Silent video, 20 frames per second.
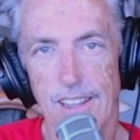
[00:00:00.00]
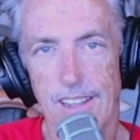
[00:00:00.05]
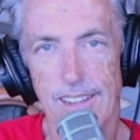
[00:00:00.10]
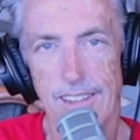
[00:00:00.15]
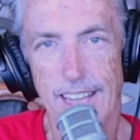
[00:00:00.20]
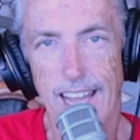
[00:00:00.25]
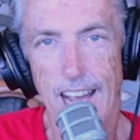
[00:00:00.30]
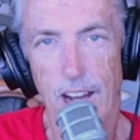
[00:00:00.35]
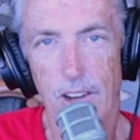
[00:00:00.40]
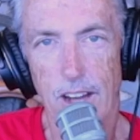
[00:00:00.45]

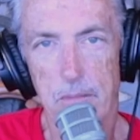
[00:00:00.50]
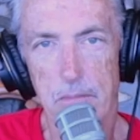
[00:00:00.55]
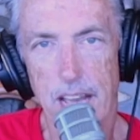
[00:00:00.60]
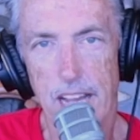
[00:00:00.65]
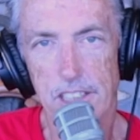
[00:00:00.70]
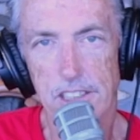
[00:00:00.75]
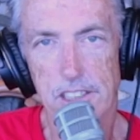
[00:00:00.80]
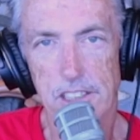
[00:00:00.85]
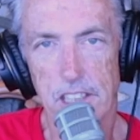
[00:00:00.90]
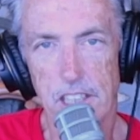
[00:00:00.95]
now I'm
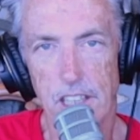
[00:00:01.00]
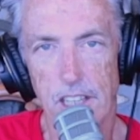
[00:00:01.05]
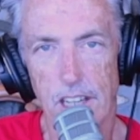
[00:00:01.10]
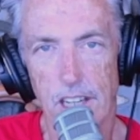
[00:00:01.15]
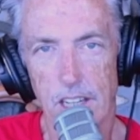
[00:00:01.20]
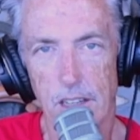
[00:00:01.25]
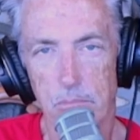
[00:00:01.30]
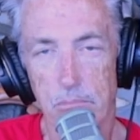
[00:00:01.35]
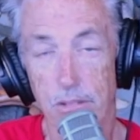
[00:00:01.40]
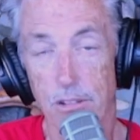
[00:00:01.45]
actually
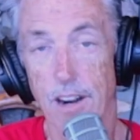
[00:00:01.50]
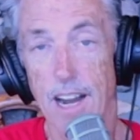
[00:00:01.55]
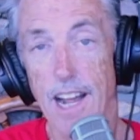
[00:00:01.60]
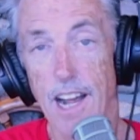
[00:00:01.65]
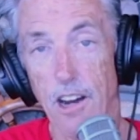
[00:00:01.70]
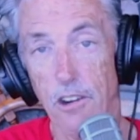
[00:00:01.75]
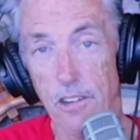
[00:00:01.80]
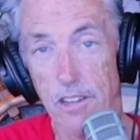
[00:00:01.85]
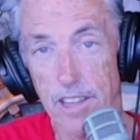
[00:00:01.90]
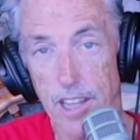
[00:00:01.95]
uh,
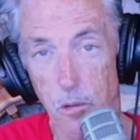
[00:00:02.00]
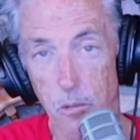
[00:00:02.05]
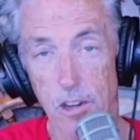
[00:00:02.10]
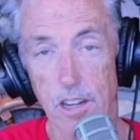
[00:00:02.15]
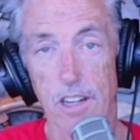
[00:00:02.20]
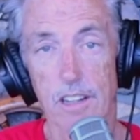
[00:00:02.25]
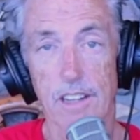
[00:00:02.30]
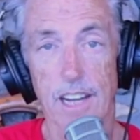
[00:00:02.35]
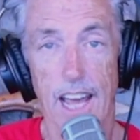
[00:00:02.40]
proud that we are